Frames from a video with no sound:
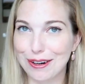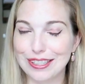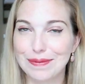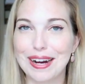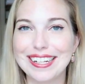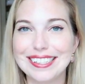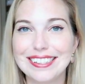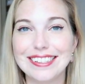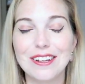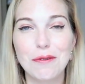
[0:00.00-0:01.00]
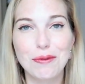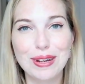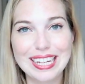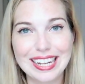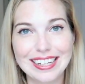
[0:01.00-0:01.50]
correspondences
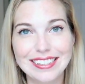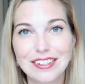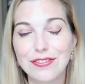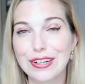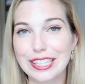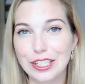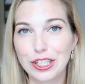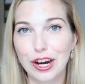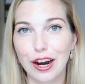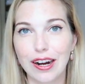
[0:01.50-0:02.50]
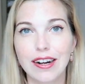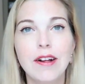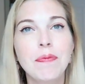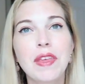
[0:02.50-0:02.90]
we list for each card.